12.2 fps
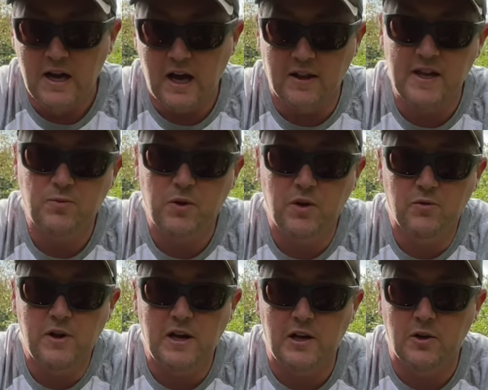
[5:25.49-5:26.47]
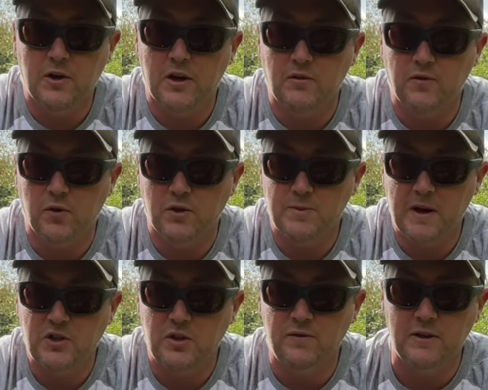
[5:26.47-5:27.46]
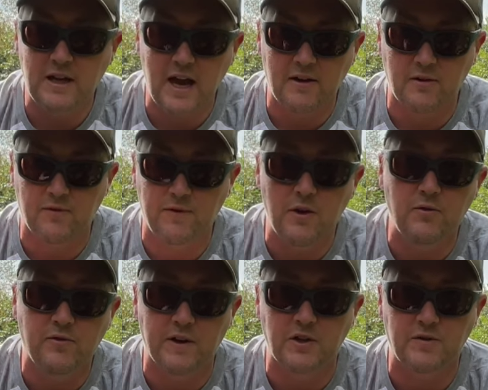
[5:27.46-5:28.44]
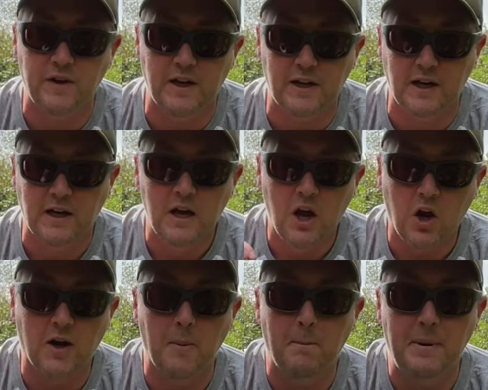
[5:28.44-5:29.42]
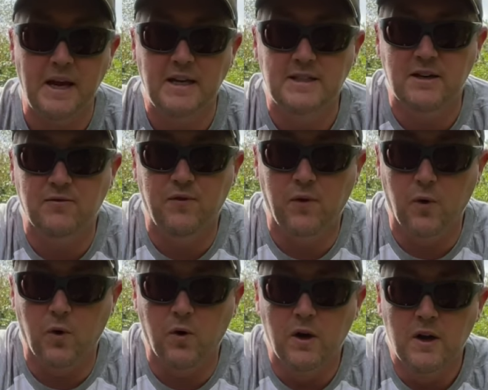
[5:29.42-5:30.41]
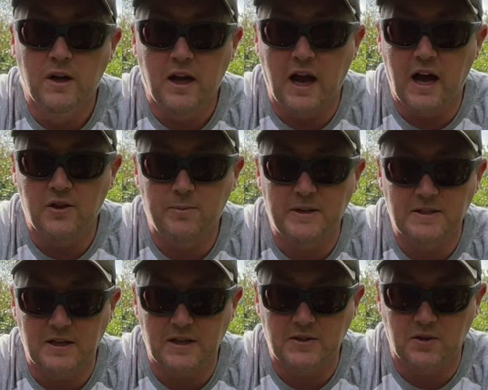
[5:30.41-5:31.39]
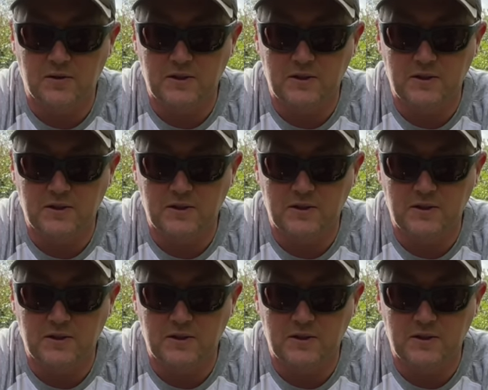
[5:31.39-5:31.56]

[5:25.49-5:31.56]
And that's what you're really looking for, especially if you can get a few fish feeding, competing for uh, the biscuits on